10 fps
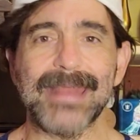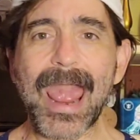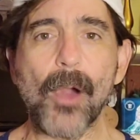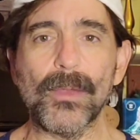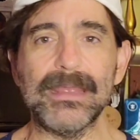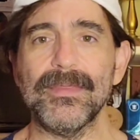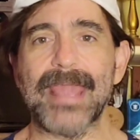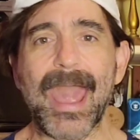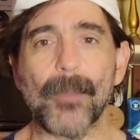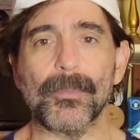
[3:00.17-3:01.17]
now in
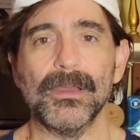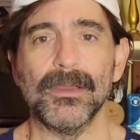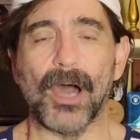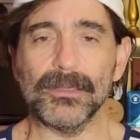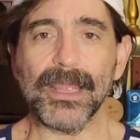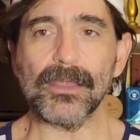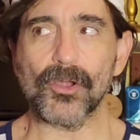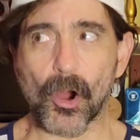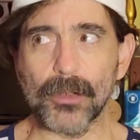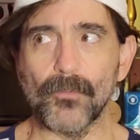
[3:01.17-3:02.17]
the app.
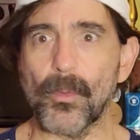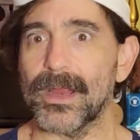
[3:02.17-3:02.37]
Unlike Carnival,